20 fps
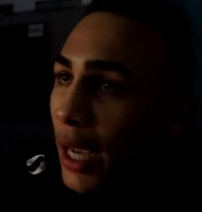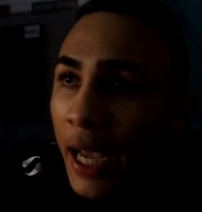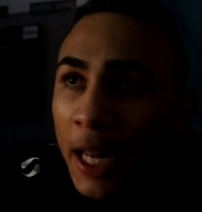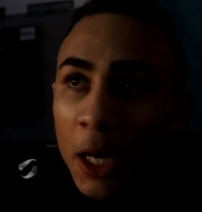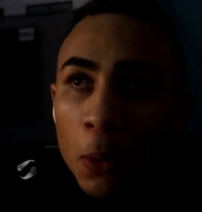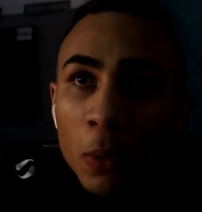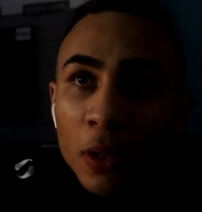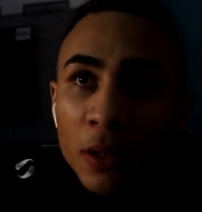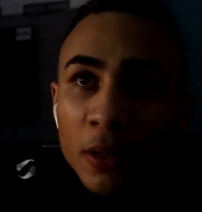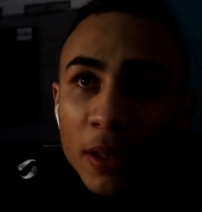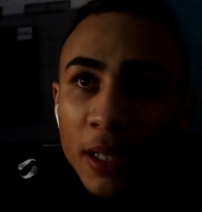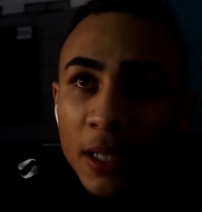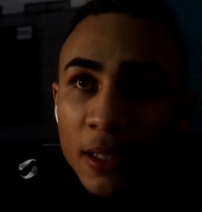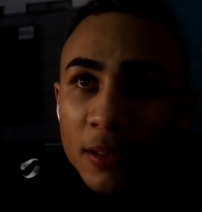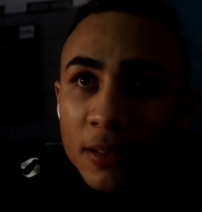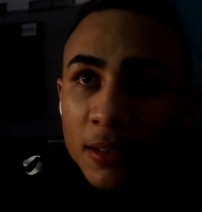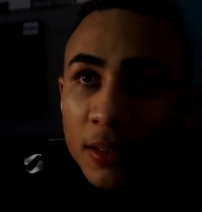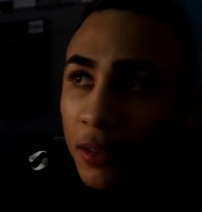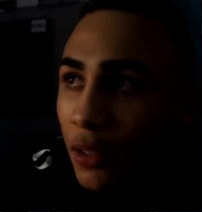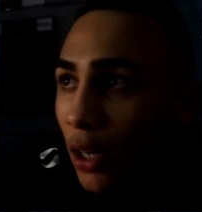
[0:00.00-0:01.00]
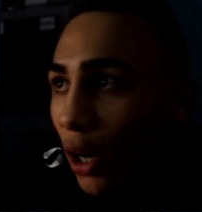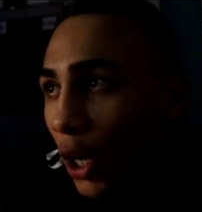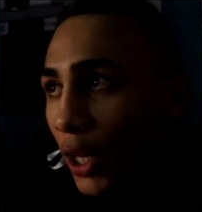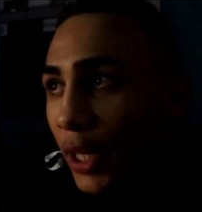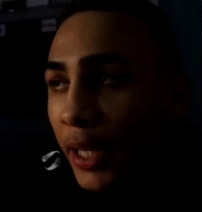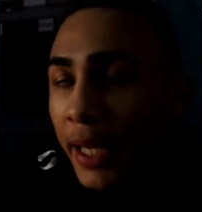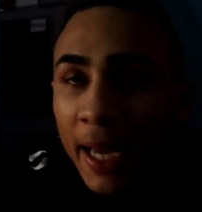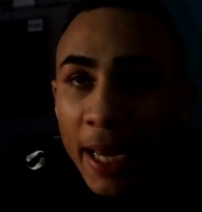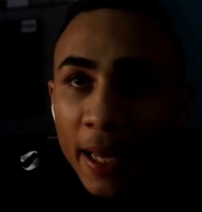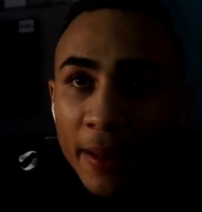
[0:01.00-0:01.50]
Anyone thinks, oh,
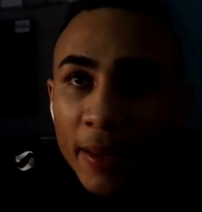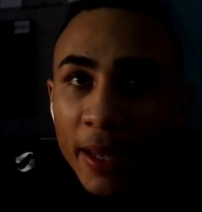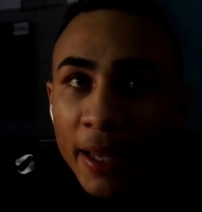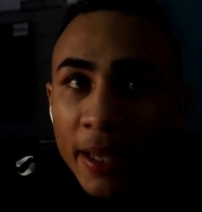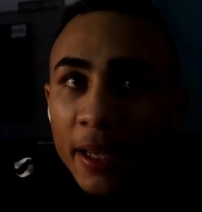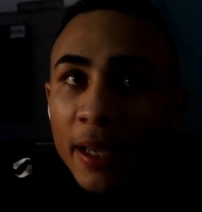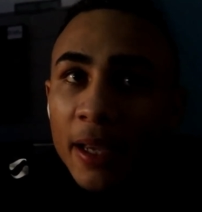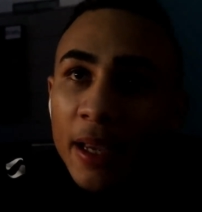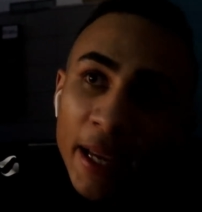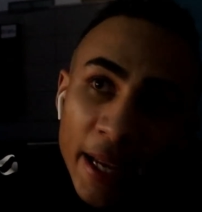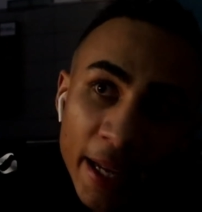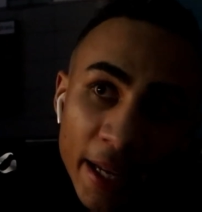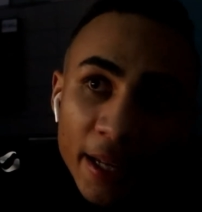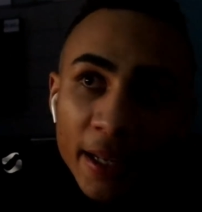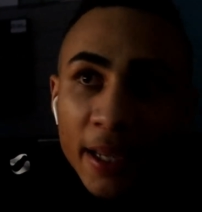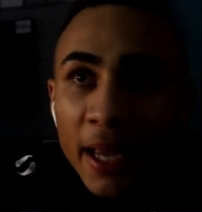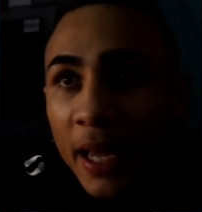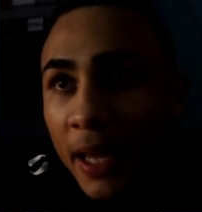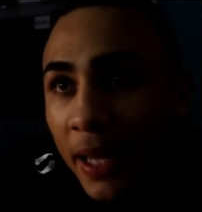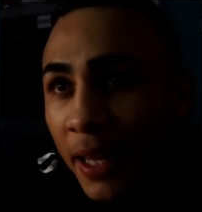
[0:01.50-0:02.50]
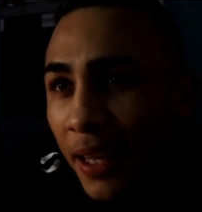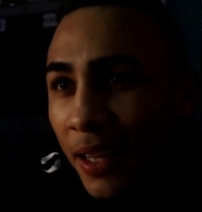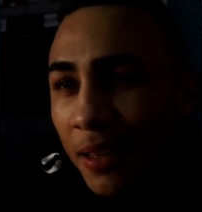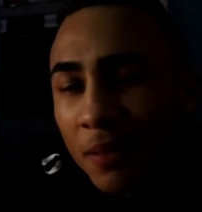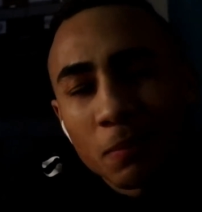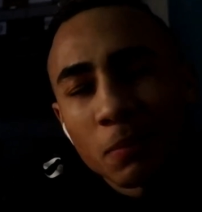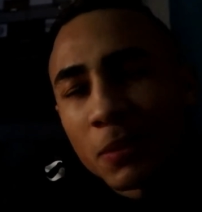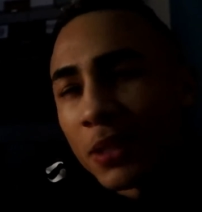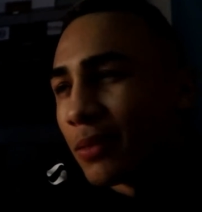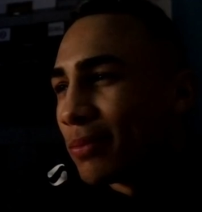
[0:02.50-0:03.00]
you're getting the hit, get
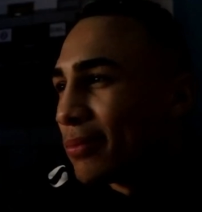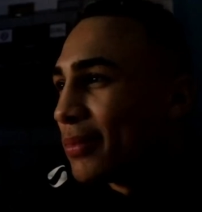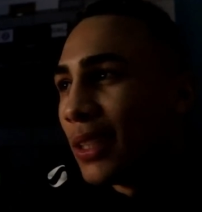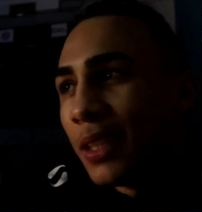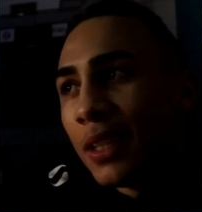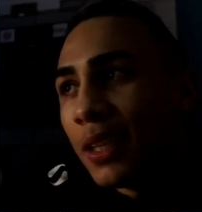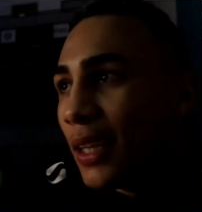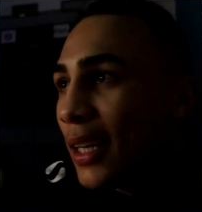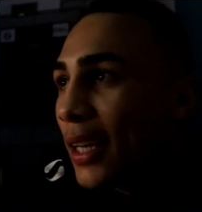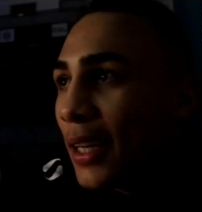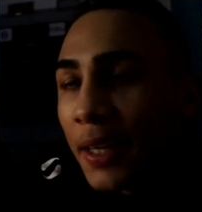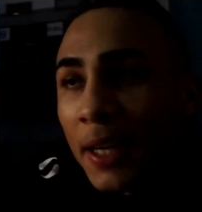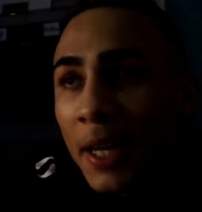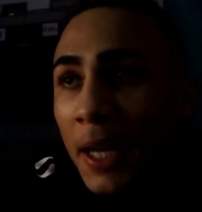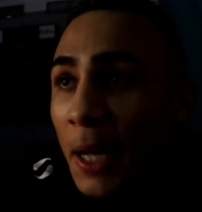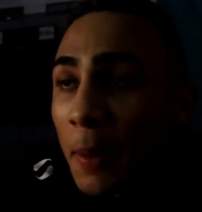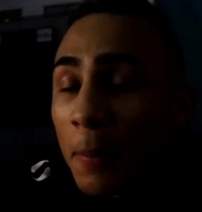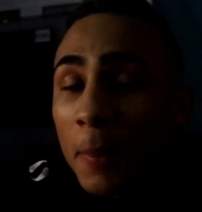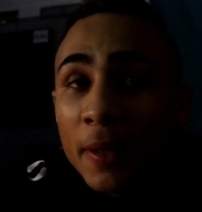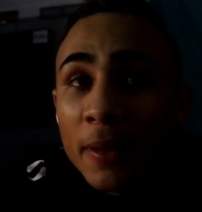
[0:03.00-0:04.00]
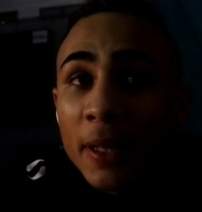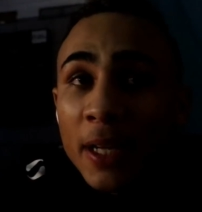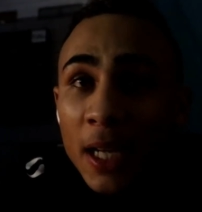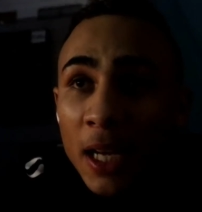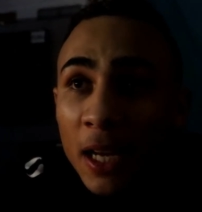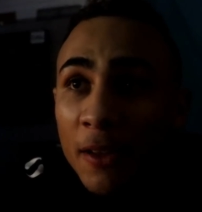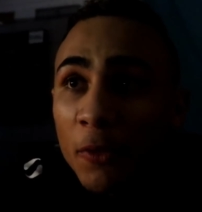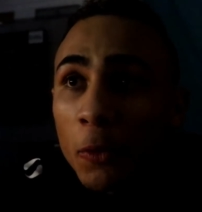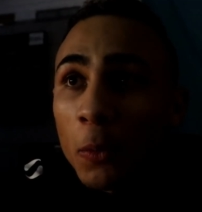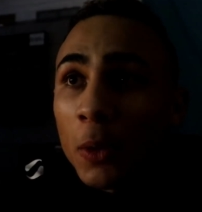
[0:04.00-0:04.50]
hit, but nah, man, the
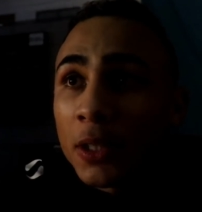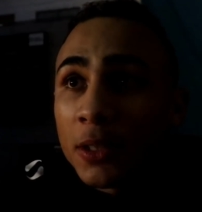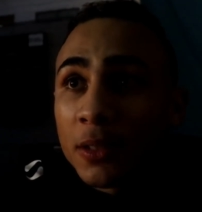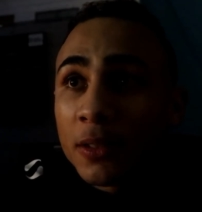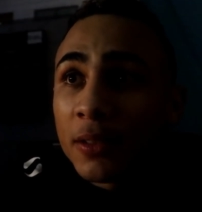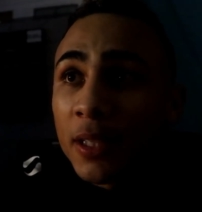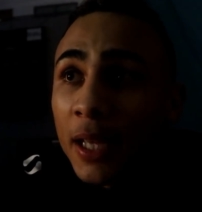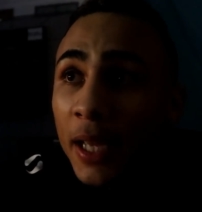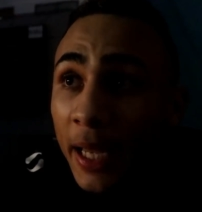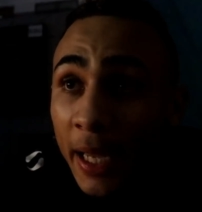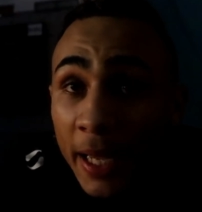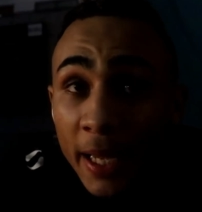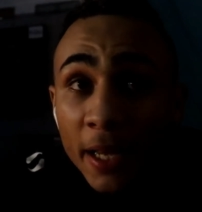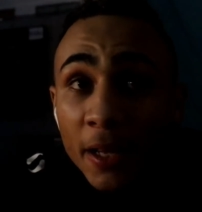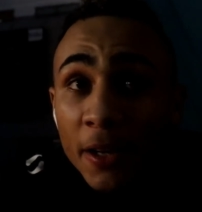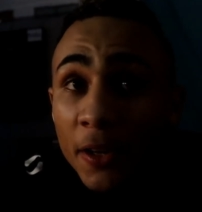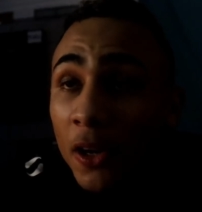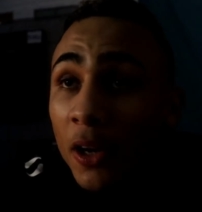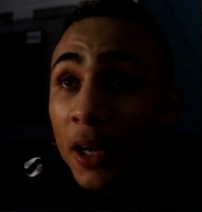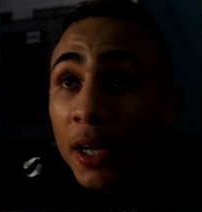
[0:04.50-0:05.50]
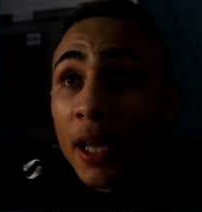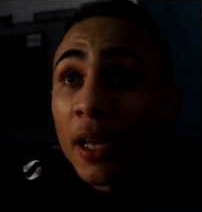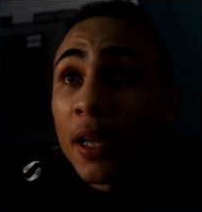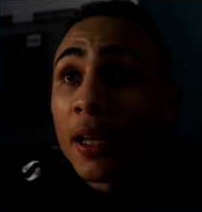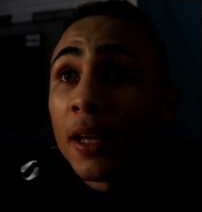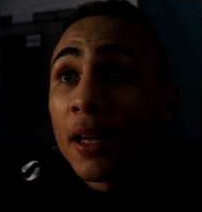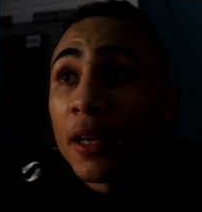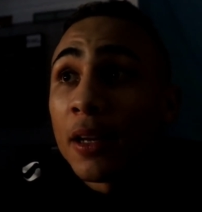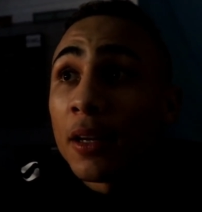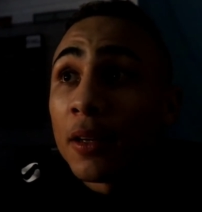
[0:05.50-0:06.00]
clever ones, they hit and not
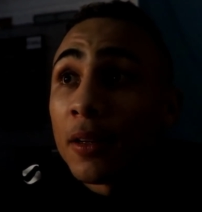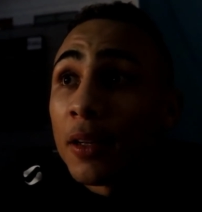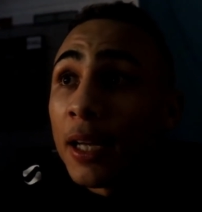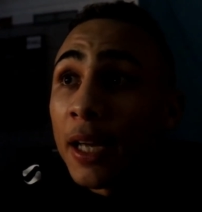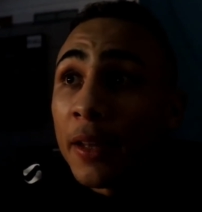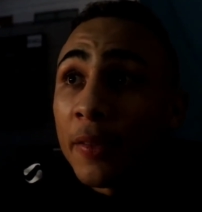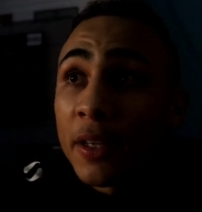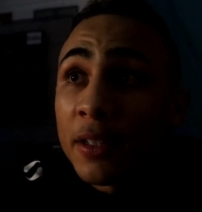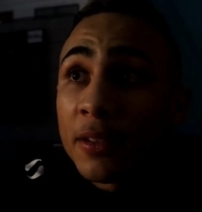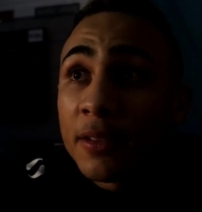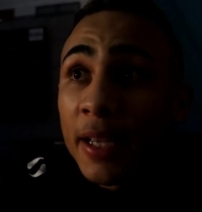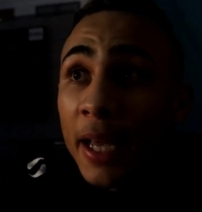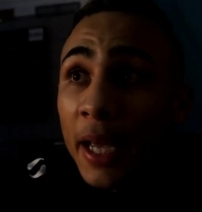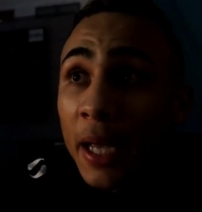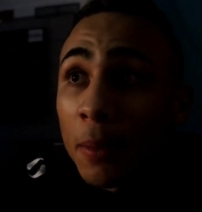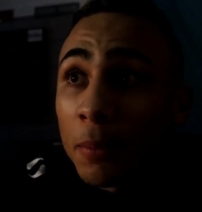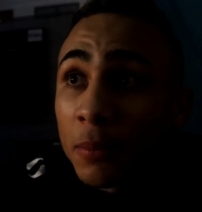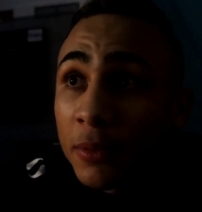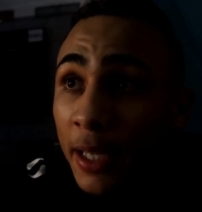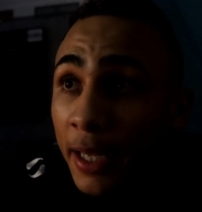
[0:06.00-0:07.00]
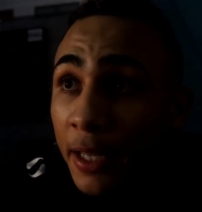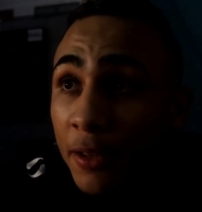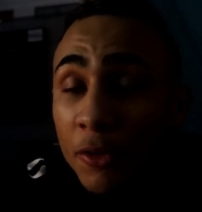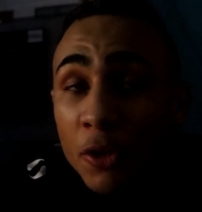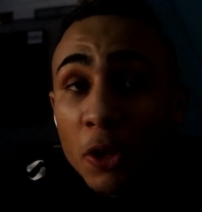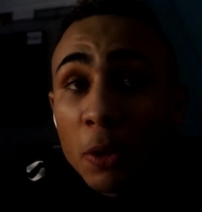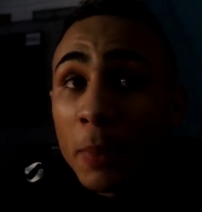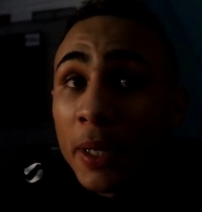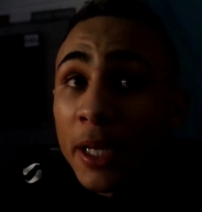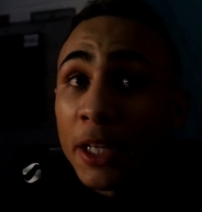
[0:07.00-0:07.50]
get hit. And in this game, taking
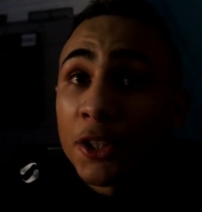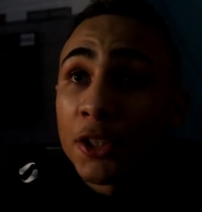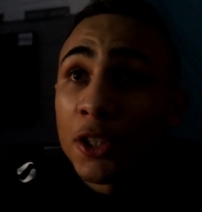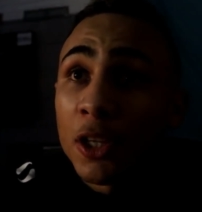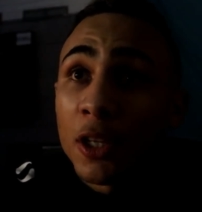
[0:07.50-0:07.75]
too many